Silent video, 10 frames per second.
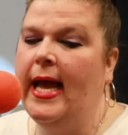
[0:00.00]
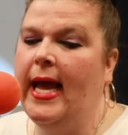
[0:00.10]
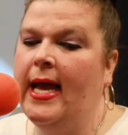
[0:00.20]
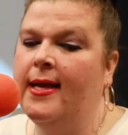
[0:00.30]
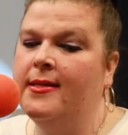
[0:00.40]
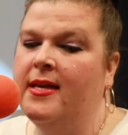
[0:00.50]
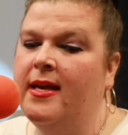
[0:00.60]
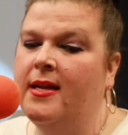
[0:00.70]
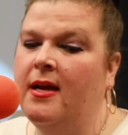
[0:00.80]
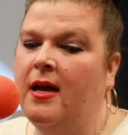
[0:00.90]
And
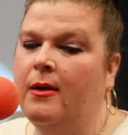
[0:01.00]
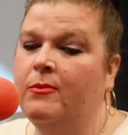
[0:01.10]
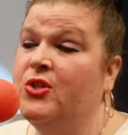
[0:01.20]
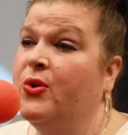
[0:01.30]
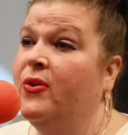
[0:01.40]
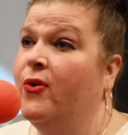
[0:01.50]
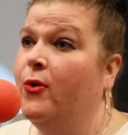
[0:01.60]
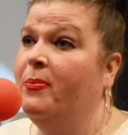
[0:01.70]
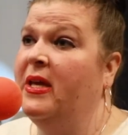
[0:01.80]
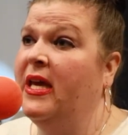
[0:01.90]
then to
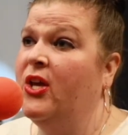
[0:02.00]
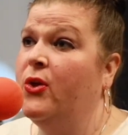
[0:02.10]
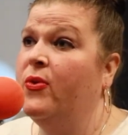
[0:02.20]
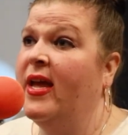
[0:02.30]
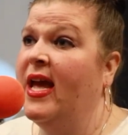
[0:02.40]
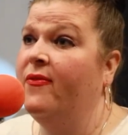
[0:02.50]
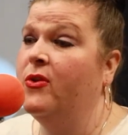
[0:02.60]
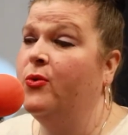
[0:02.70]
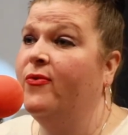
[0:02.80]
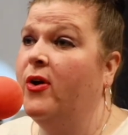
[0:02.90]
confirm PKU, they have you
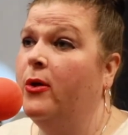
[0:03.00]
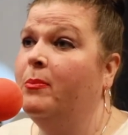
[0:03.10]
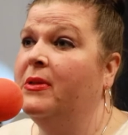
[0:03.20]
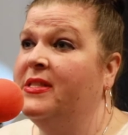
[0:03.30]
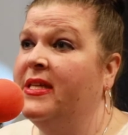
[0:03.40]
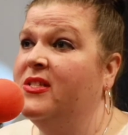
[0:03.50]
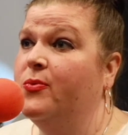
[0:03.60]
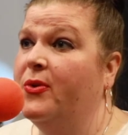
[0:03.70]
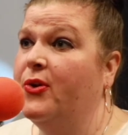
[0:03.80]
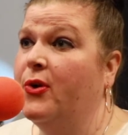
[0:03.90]
do a follow-up blood test
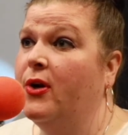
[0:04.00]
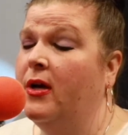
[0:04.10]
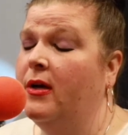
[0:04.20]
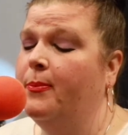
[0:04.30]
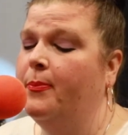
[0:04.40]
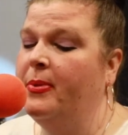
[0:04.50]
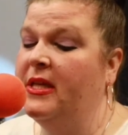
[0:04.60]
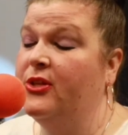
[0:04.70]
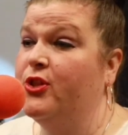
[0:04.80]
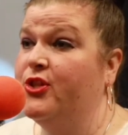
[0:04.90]
with your
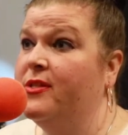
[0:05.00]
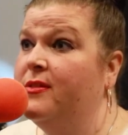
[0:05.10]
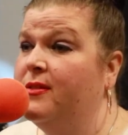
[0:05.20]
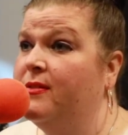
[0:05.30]
pediatricians.